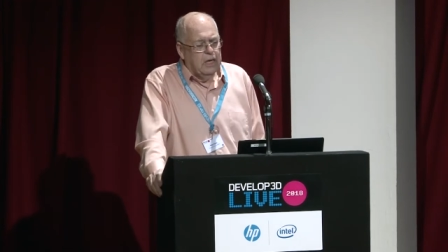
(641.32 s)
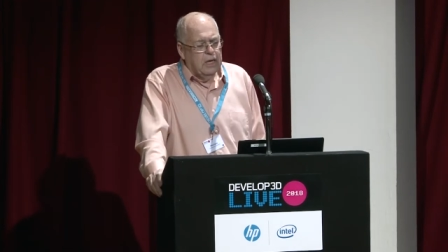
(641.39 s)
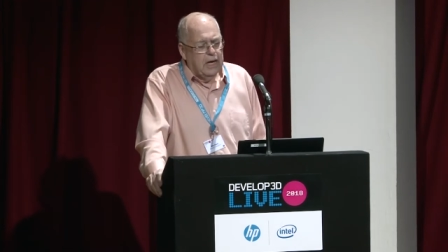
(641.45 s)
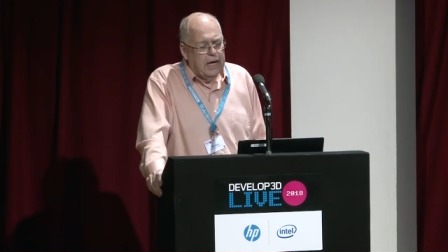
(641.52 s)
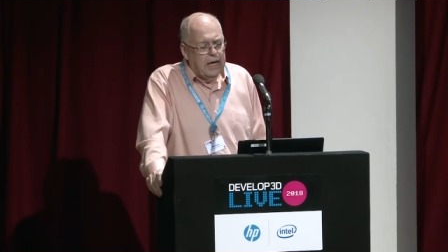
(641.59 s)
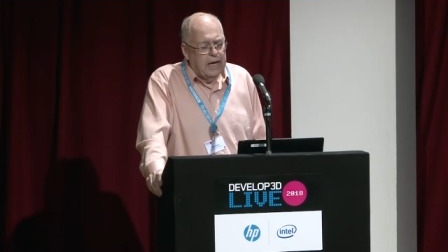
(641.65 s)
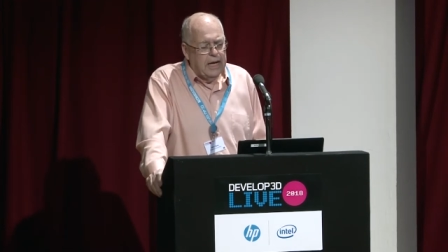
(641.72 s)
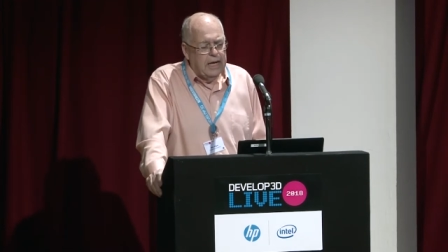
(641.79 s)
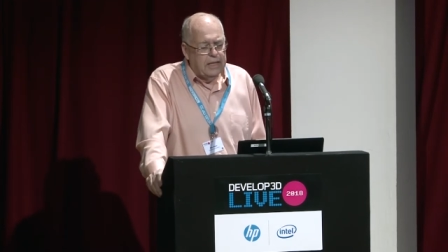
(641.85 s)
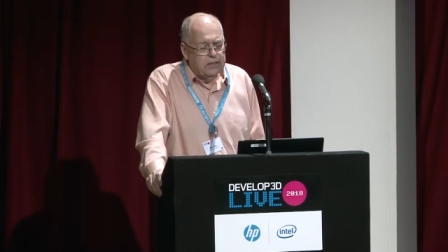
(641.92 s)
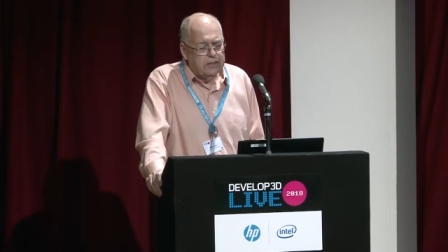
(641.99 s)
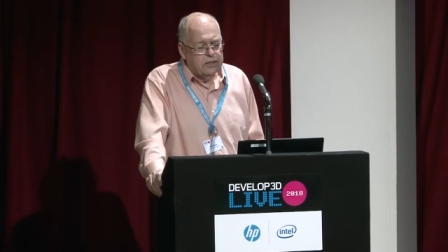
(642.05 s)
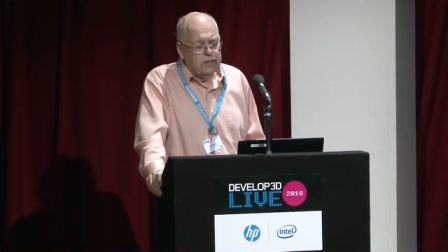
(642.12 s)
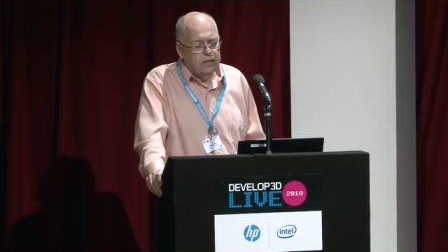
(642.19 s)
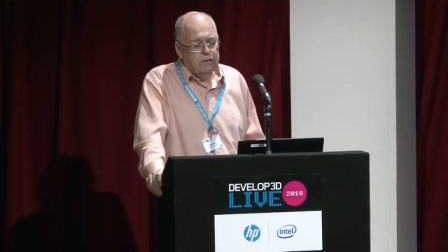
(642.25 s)

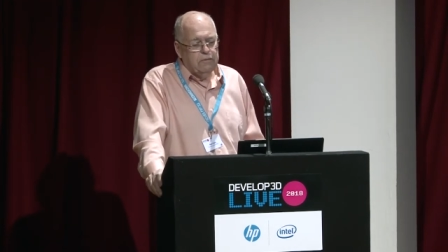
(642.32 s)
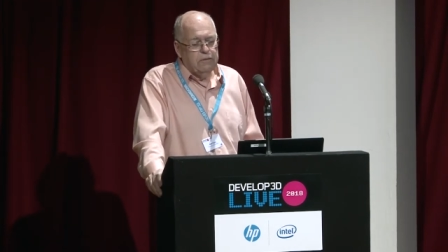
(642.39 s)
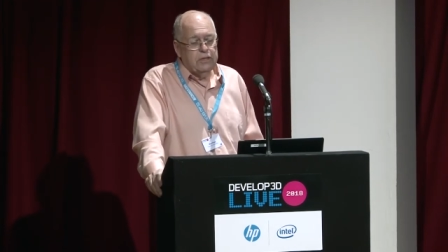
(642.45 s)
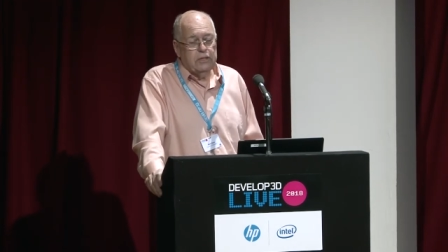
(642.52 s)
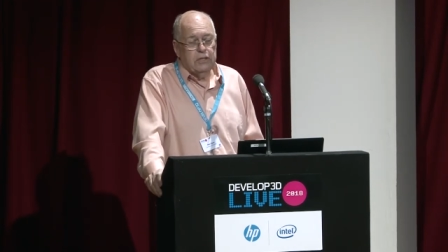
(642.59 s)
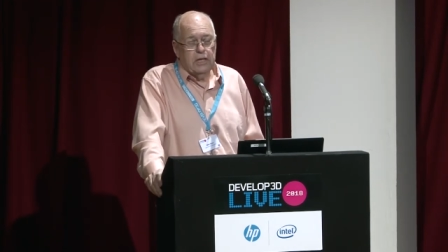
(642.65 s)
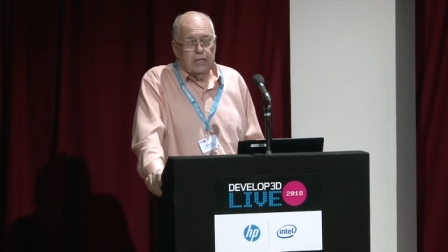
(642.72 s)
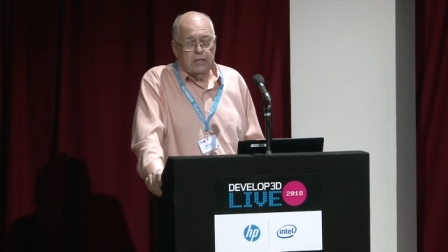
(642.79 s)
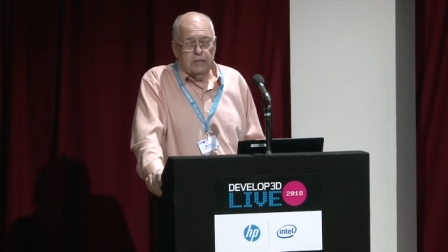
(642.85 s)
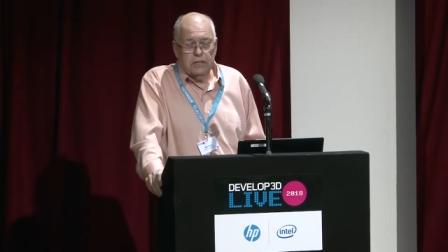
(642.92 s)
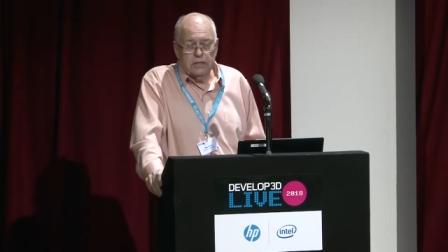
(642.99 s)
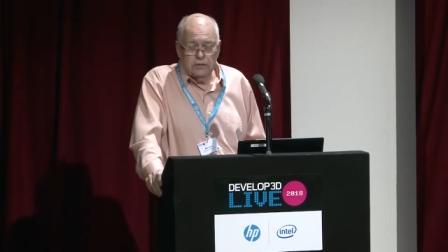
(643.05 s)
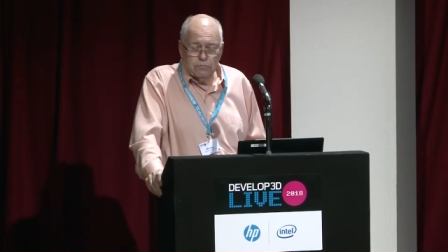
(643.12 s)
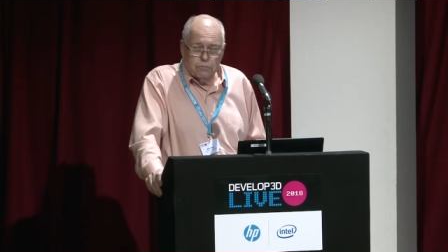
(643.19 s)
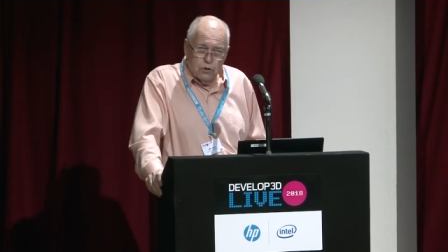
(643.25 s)
And that
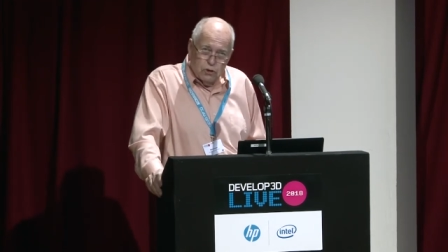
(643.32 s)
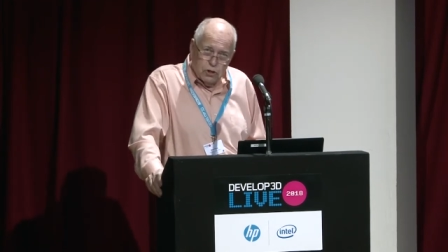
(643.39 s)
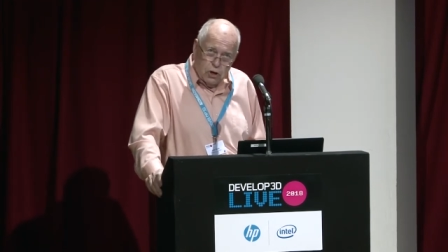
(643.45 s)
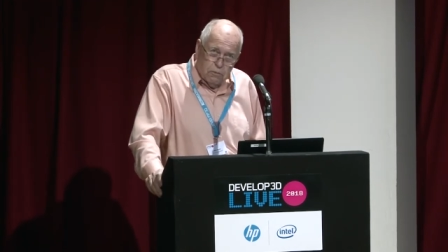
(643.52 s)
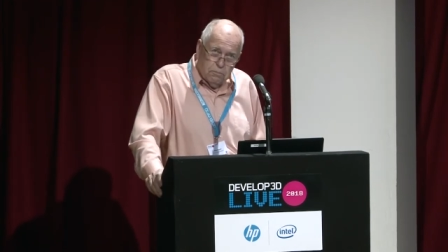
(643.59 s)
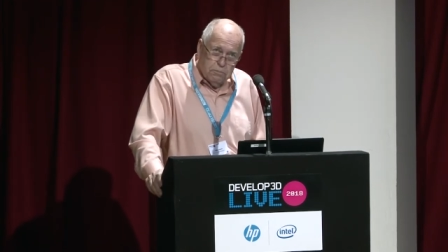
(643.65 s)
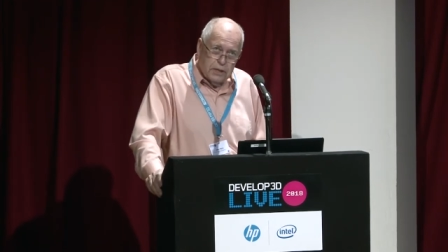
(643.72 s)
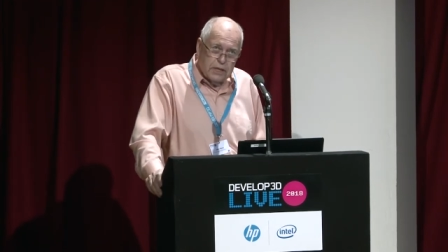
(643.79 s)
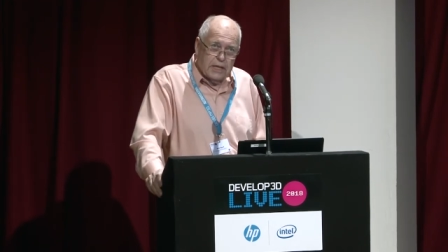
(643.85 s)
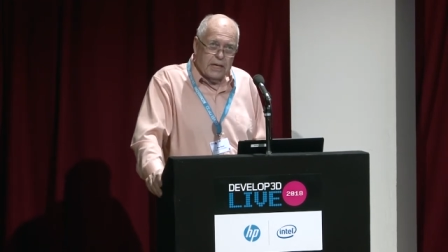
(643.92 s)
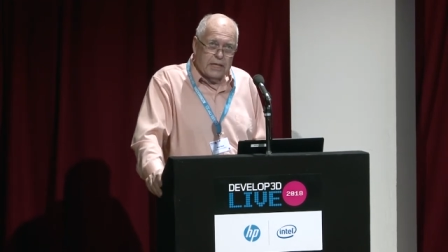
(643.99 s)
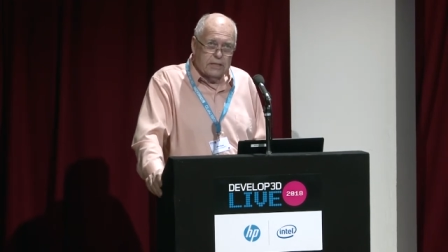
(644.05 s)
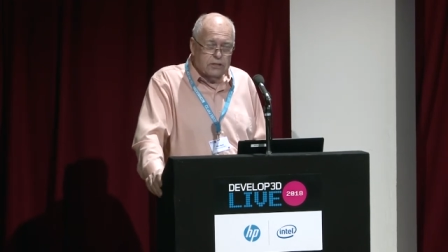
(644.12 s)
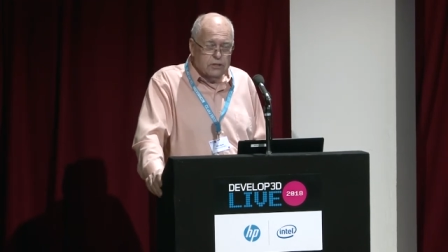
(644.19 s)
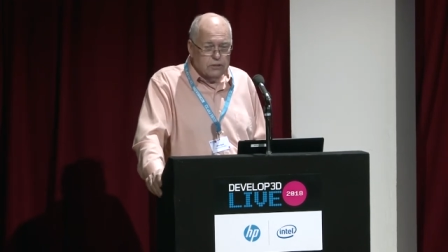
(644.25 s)
is more
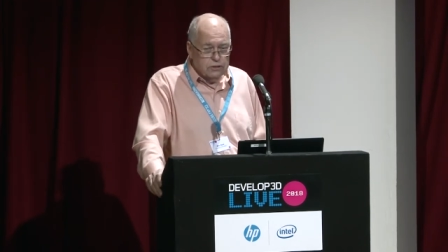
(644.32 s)
complicated